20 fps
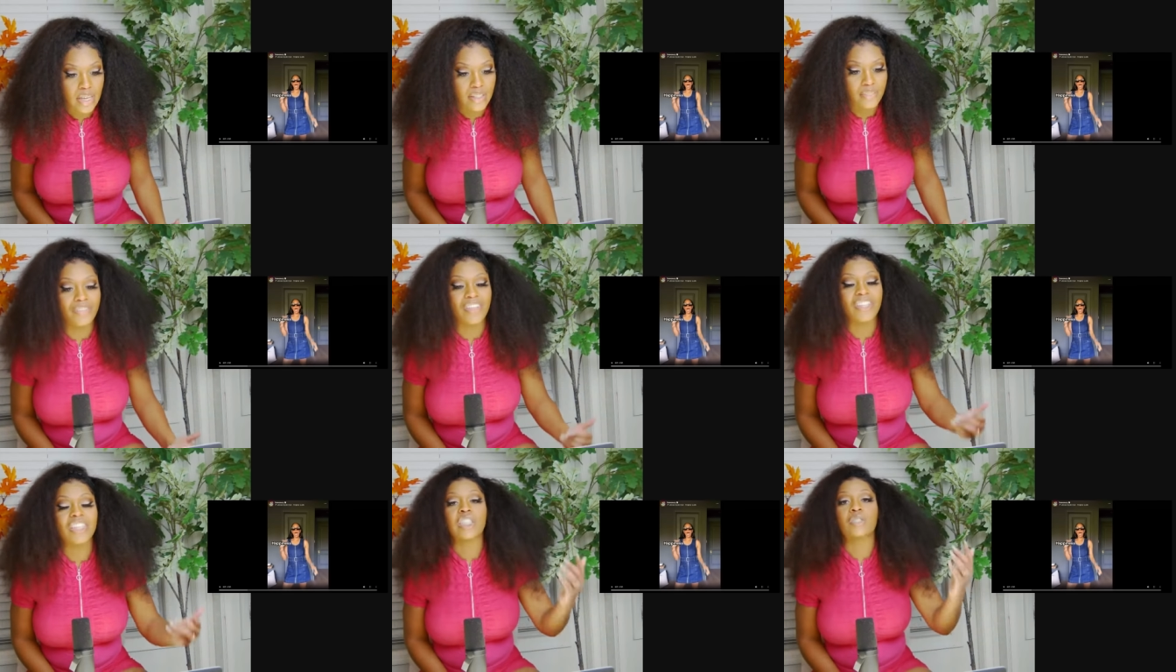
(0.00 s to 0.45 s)

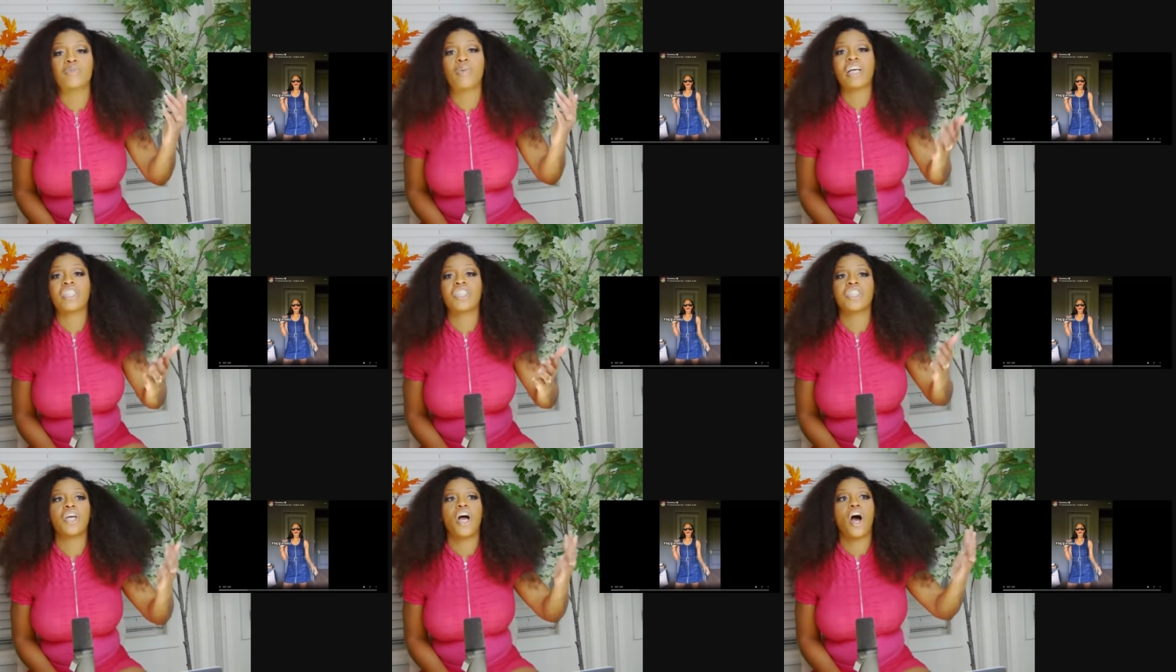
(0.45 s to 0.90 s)
This is why
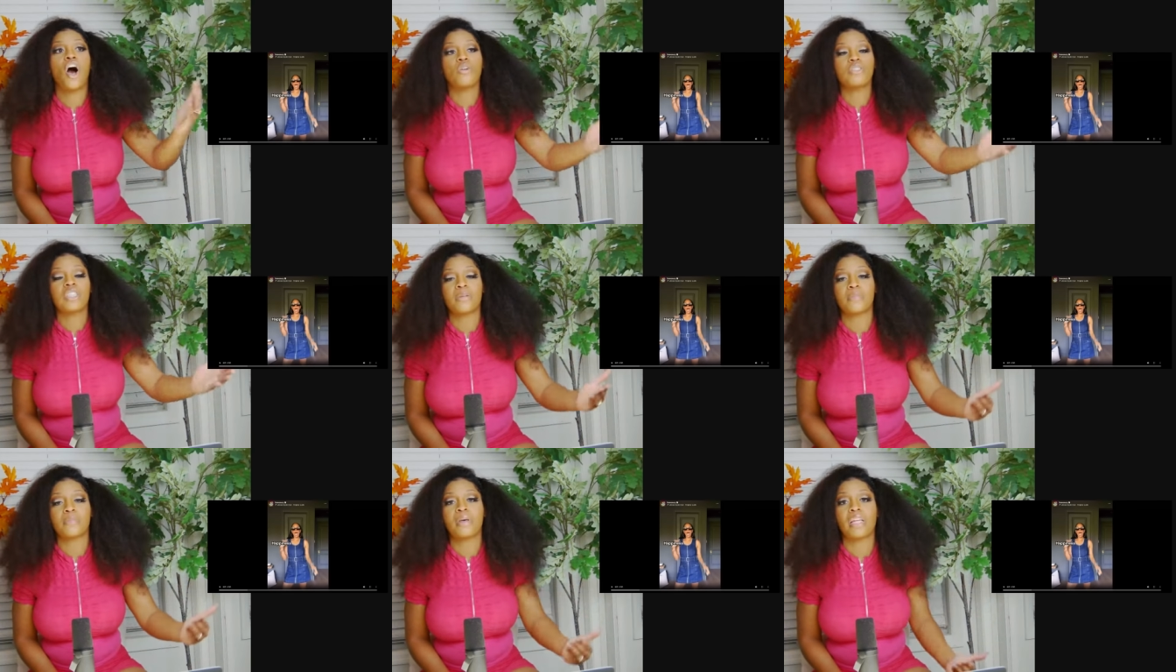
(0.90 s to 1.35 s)
she
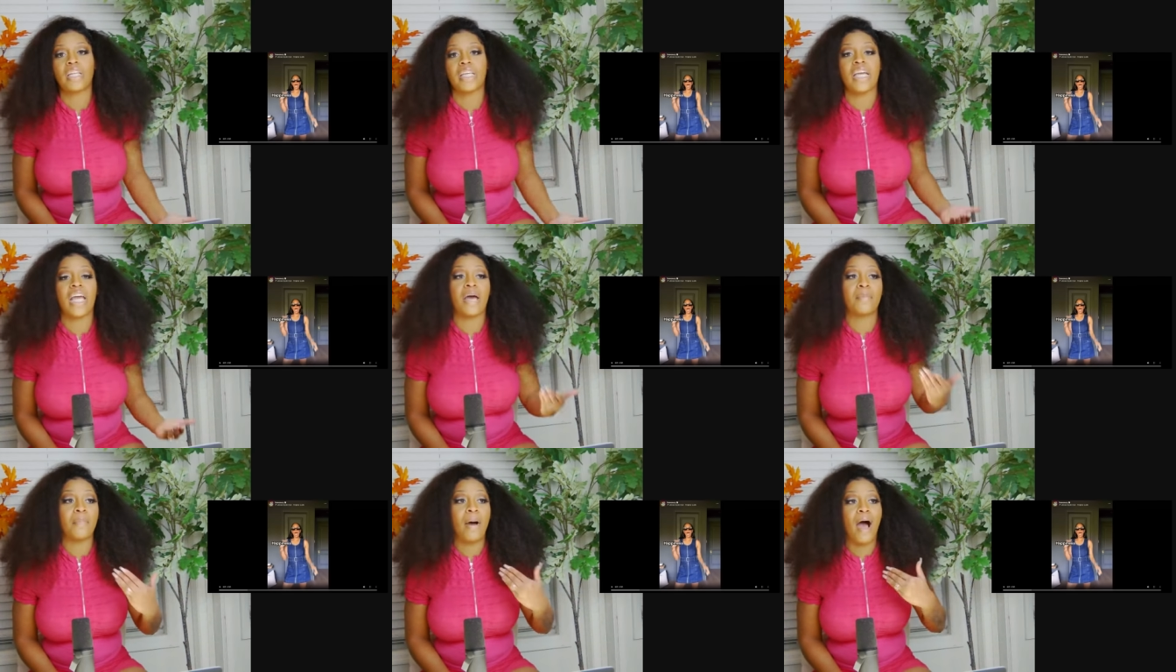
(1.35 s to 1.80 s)

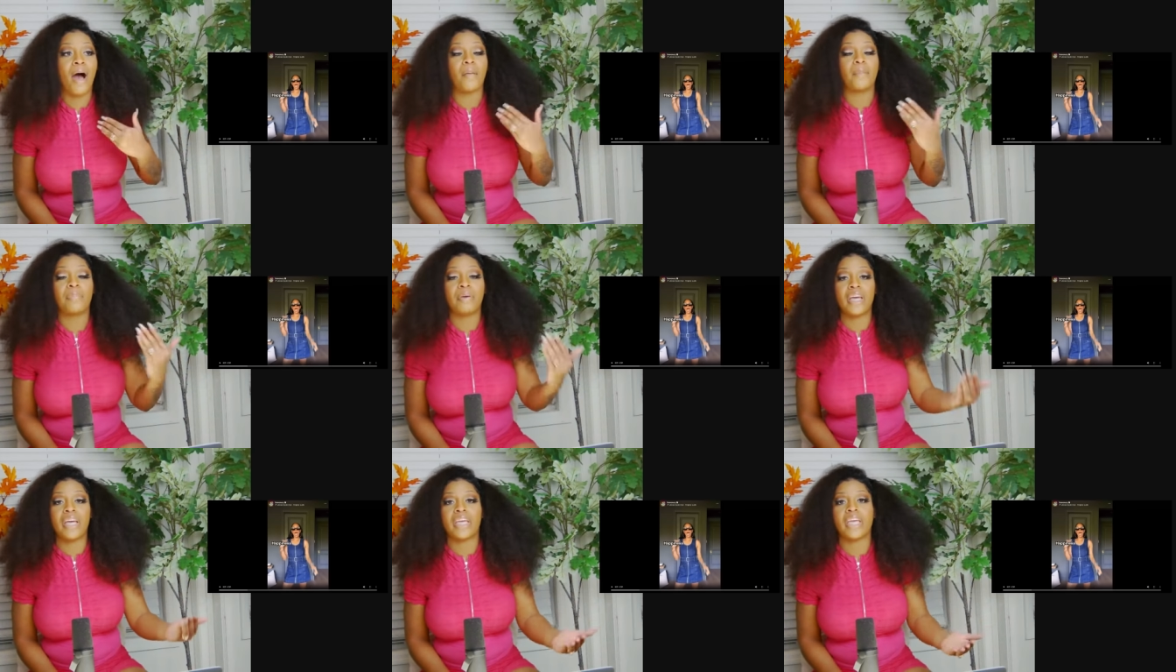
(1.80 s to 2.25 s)
ultimately, in my
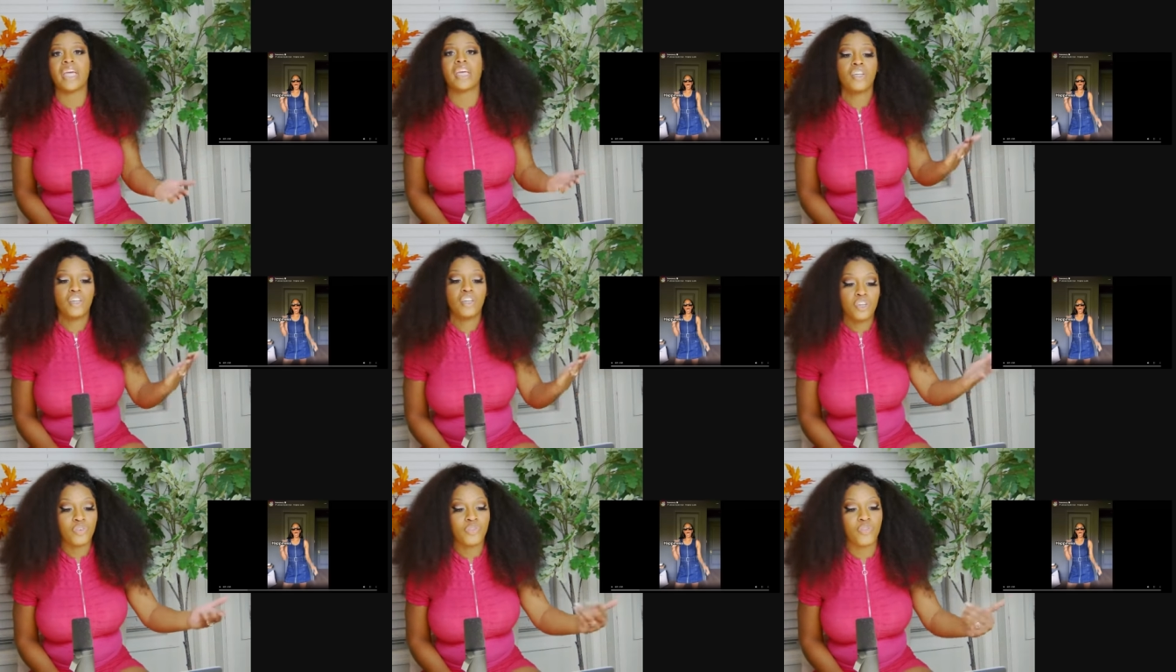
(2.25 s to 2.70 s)
opinion,
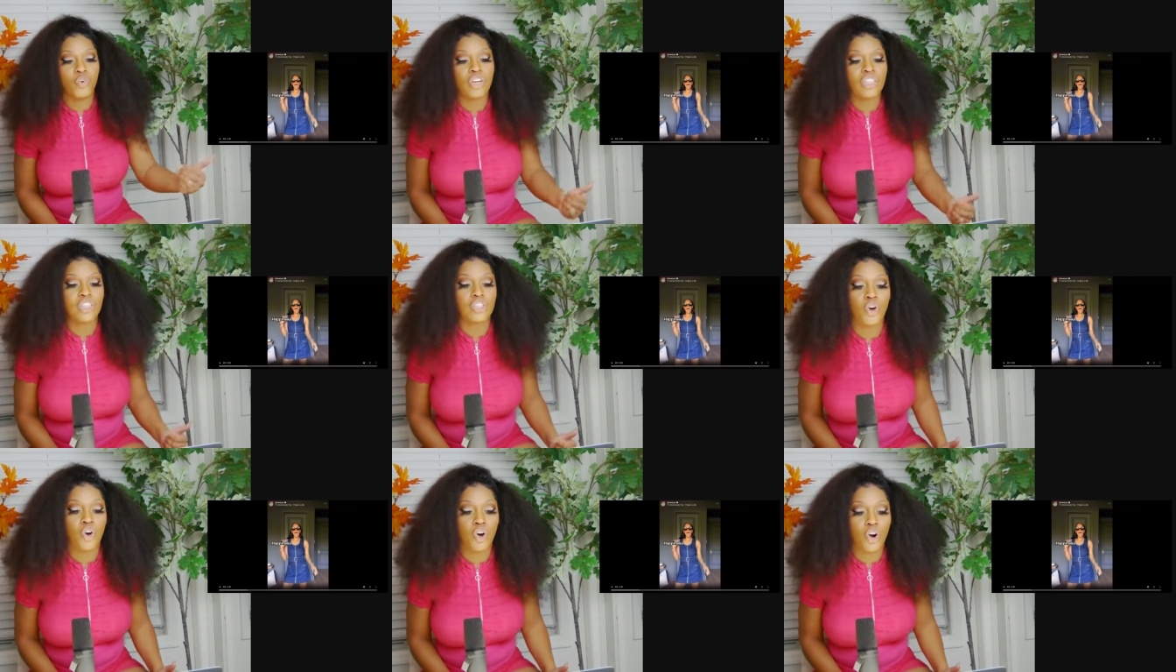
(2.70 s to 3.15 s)

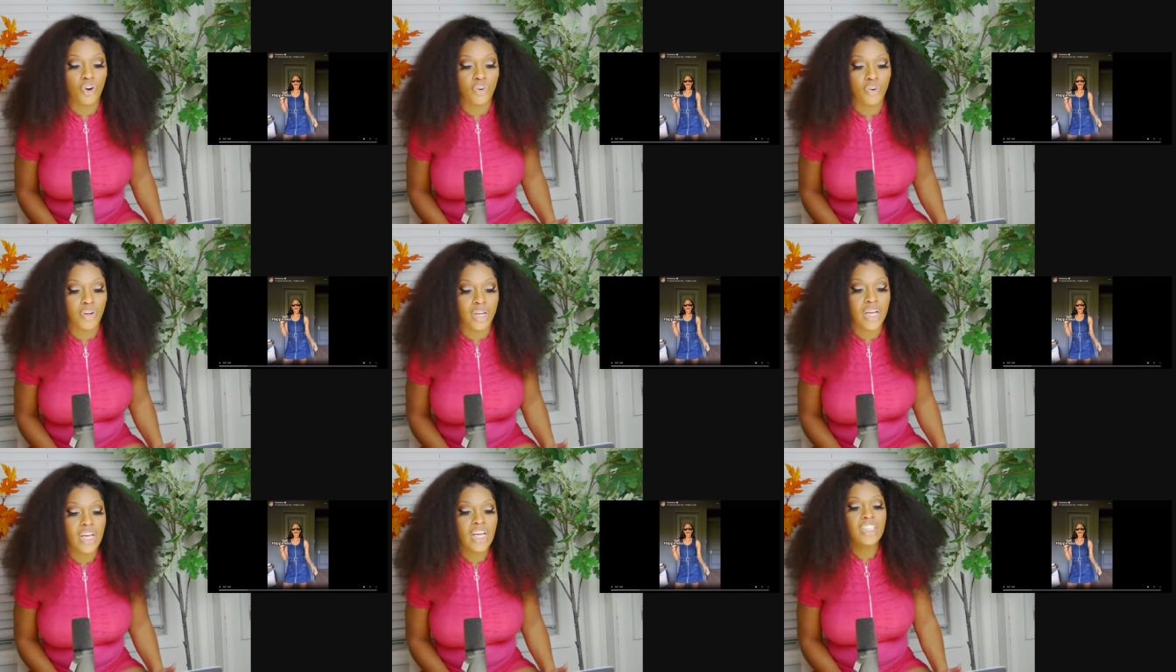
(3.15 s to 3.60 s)
divorced
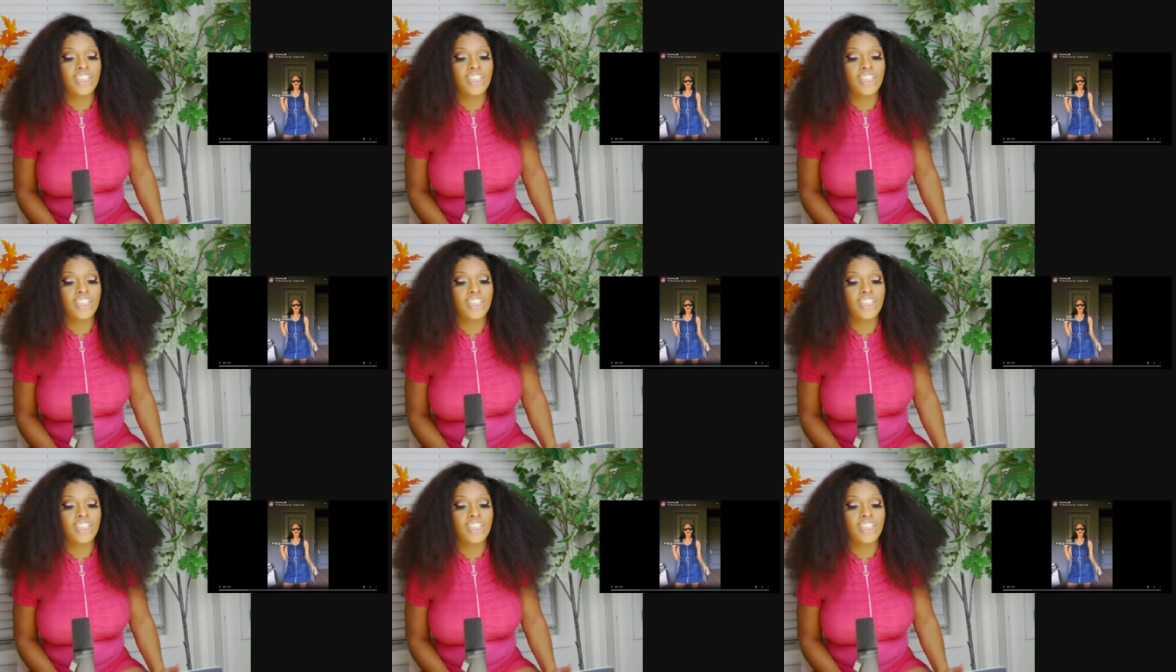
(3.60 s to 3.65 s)
Cory.